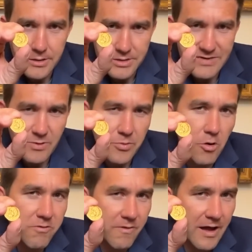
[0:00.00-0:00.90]
So instead of a
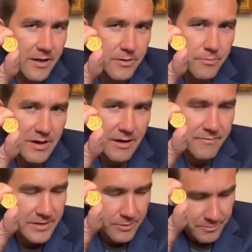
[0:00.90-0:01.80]
profile, we
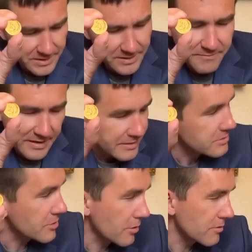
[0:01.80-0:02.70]
have, with the face
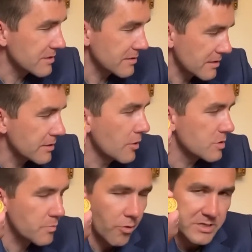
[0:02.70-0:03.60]
turned and the
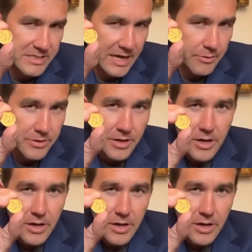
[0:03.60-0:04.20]
nose pointing out,